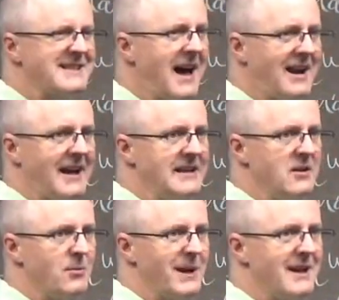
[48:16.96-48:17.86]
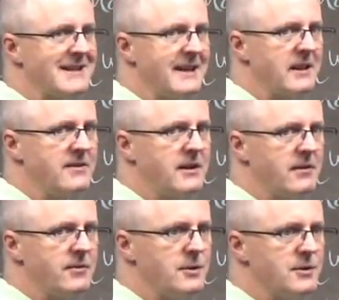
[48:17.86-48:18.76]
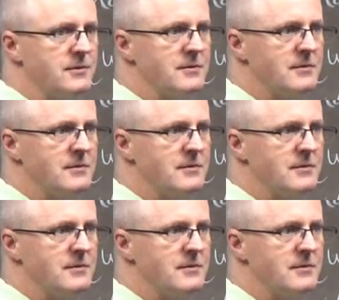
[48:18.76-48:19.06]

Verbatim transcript: it's not ideal, because it can lead to confusion.